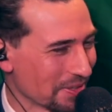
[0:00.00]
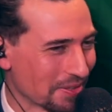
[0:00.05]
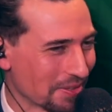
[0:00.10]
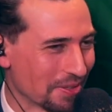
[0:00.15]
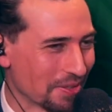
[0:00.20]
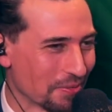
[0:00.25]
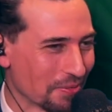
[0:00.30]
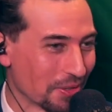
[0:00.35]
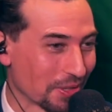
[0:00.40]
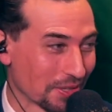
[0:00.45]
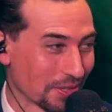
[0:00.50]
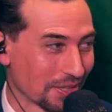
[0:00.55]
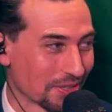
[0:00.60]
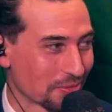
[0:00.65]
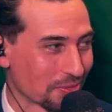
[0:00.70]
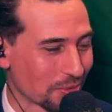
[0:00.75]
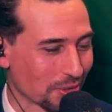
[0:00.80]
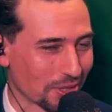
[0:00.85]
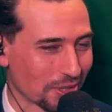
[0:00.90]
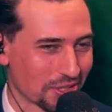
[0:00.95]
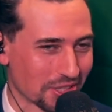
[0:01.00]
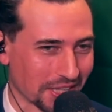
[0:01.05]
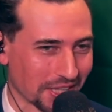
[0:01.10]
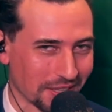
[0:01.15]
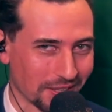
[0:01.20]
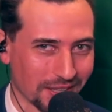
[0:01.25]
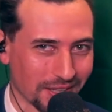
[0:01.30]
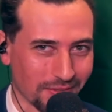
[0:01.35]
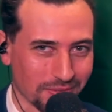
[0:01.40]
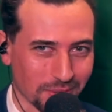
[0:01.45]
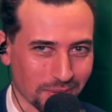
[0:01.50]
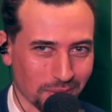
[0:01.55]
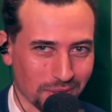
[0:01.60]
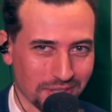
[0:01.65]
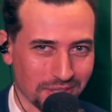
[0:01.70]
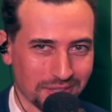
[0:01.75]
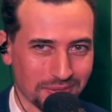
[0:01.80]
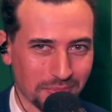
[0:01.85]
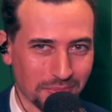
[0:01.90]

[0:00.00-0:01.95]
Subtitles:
we're gonna check it out afterwards.